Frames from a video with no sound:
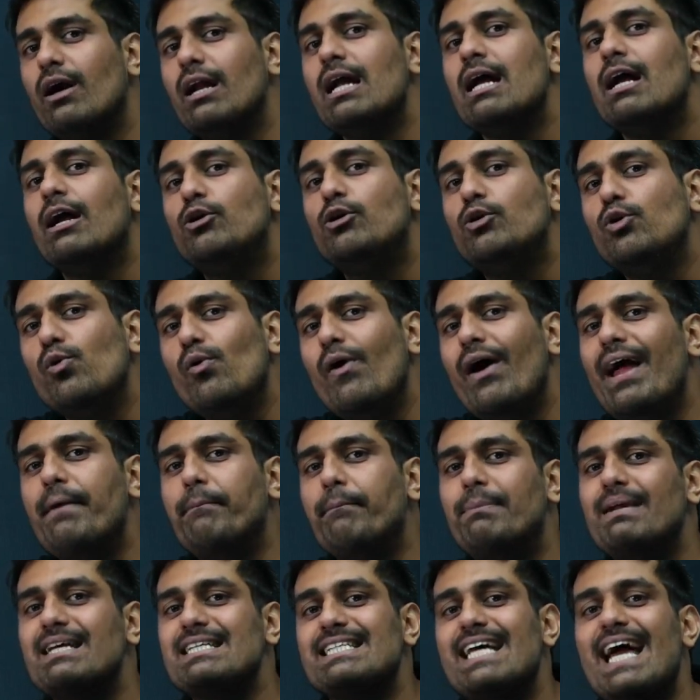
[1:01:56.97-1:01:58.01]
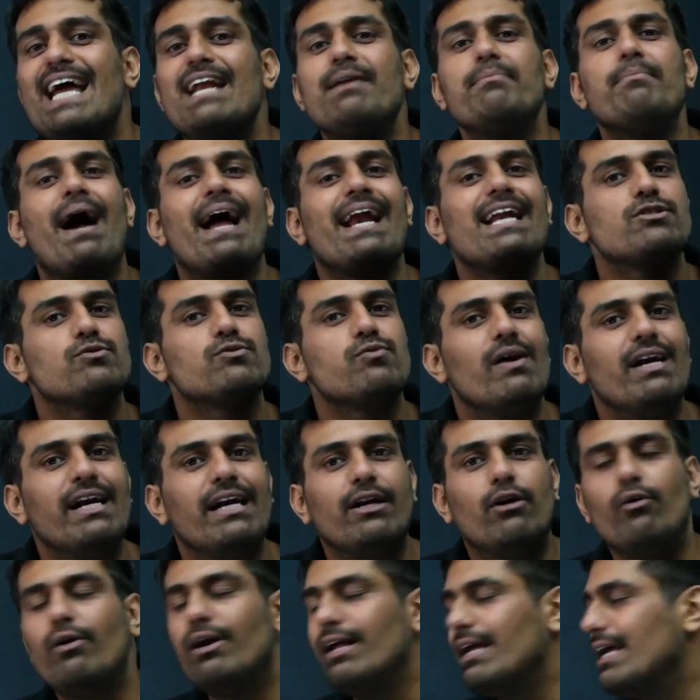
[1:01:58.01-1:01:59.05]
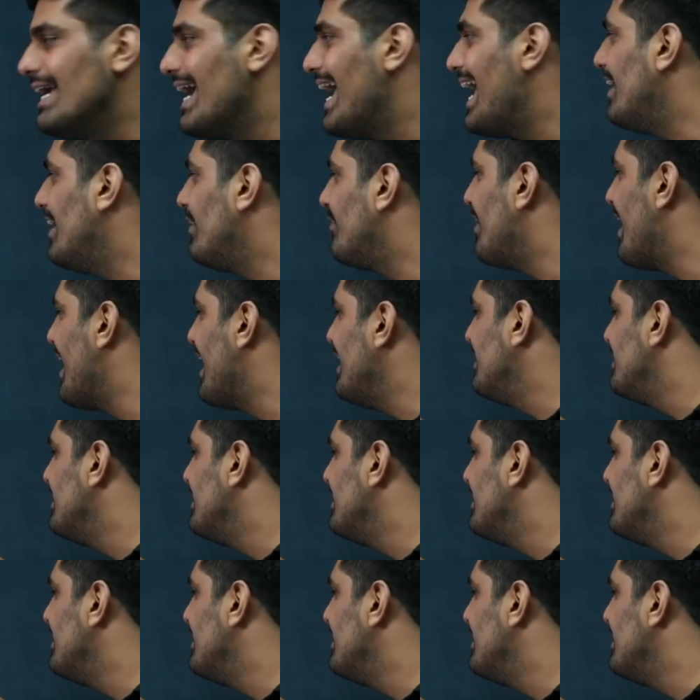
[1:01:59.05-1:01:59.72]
2a plus n minus 1 into d, I'll write